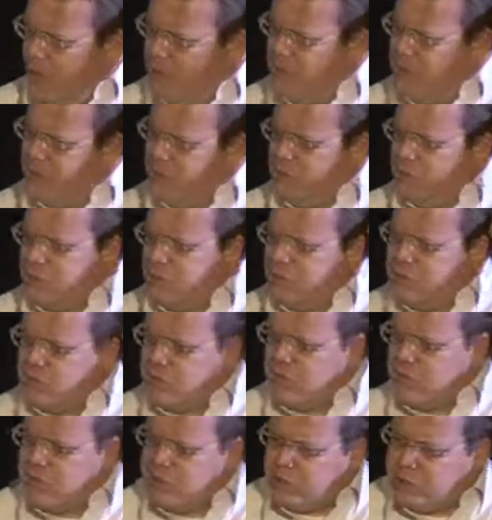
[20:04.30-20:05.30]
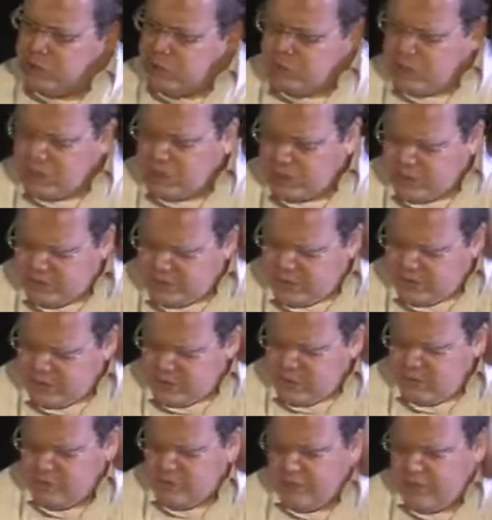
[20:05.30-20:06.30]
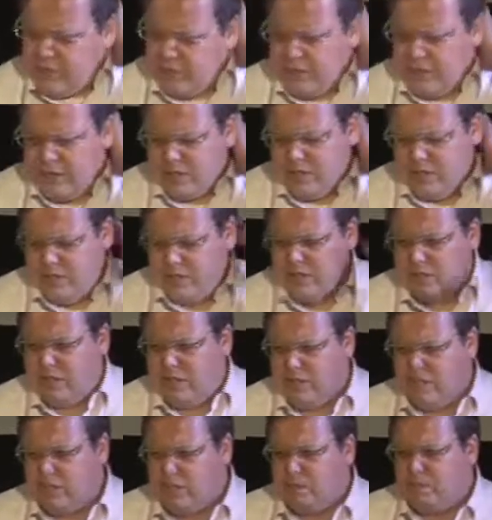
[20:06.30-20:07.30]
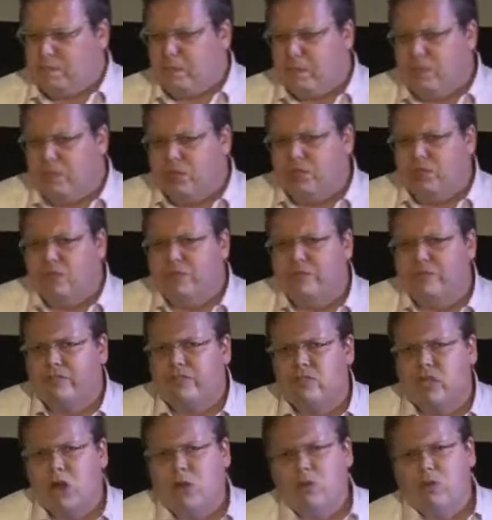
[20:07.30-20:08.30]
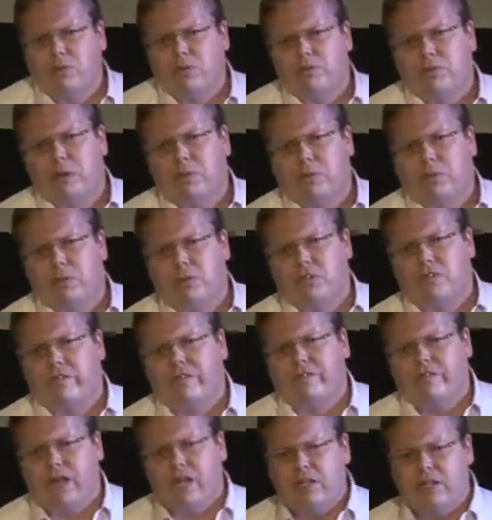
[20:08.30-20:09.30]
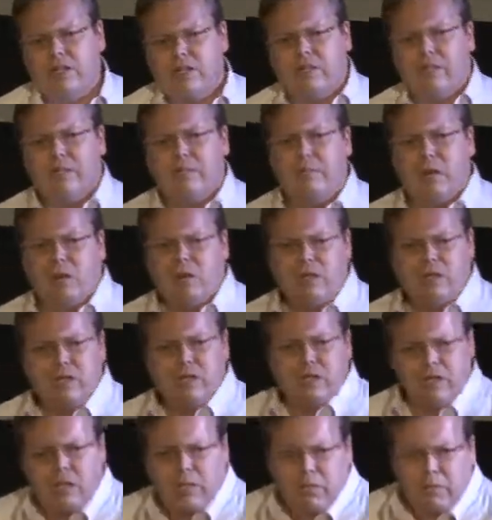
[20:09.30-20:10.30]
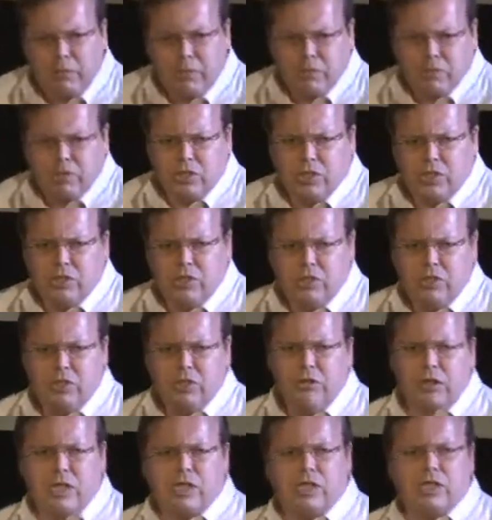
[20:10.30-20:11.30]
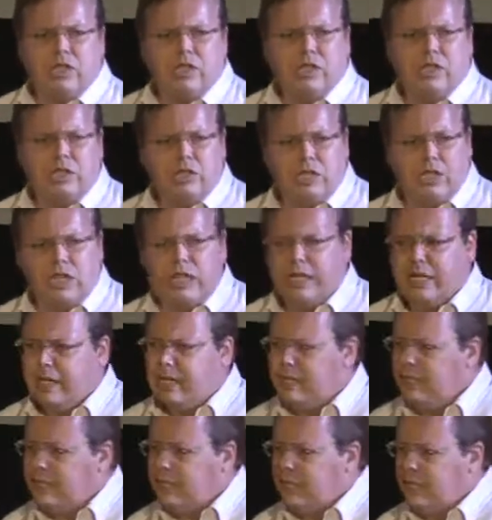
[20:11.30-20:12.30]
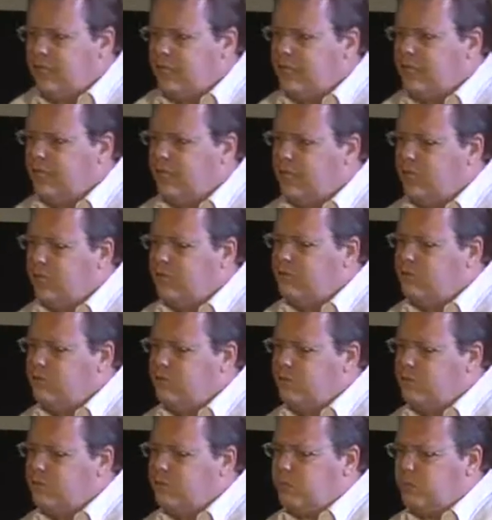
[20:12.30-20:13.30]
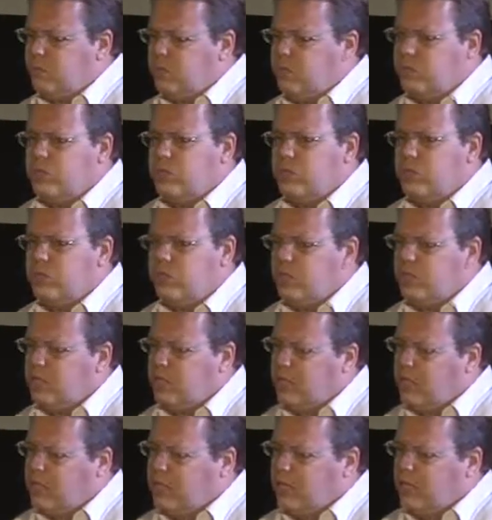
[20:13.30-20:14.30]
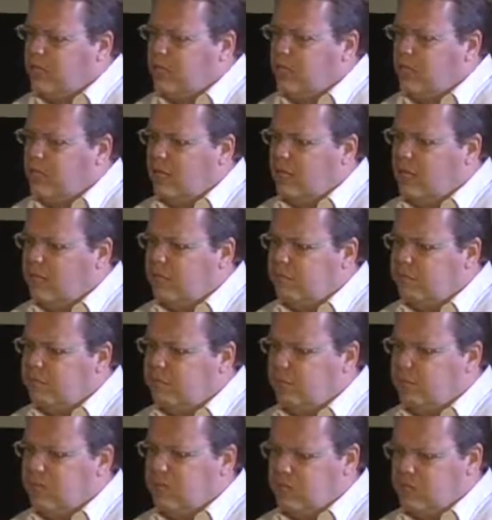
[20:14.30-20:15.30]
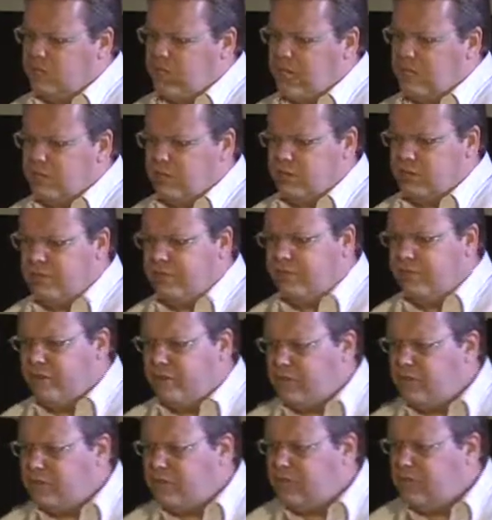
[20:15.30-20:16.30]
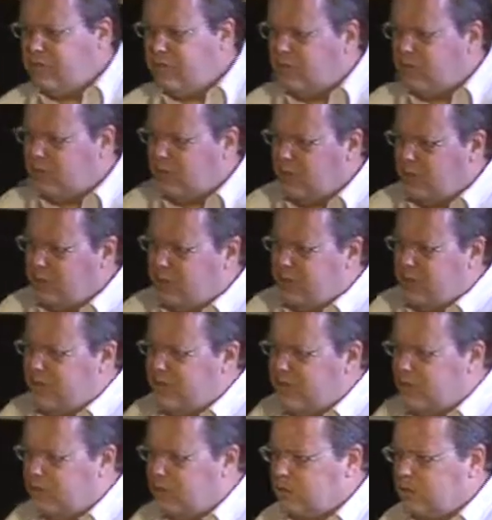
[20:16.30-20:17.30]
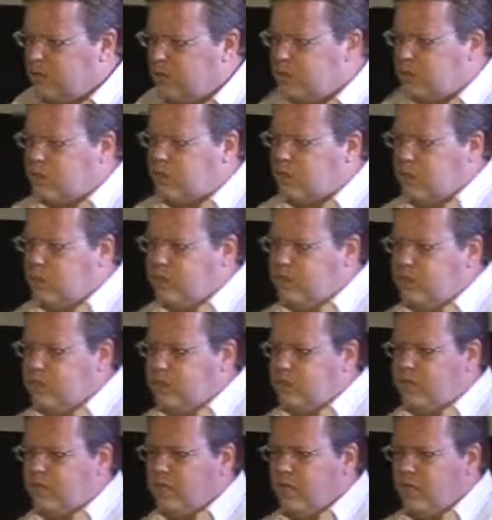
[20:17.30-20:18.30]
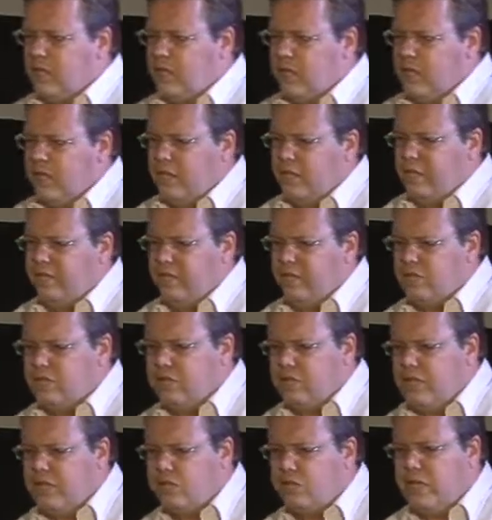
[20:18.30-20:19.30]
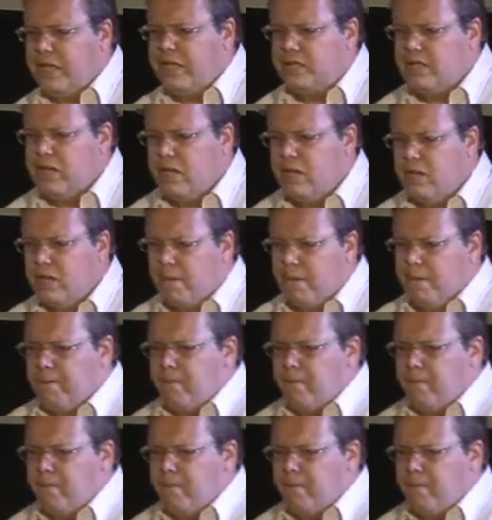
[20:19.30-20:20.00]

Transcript: iTunes subscriptions, as I said, uh, some publishers were slow, some publishers were fast. I think most publishers in the US are now selling uh, iTunes subscriptions. Uh, Popular Science was first, and they sold 10,000 subscriptions in the first six weeks. Now,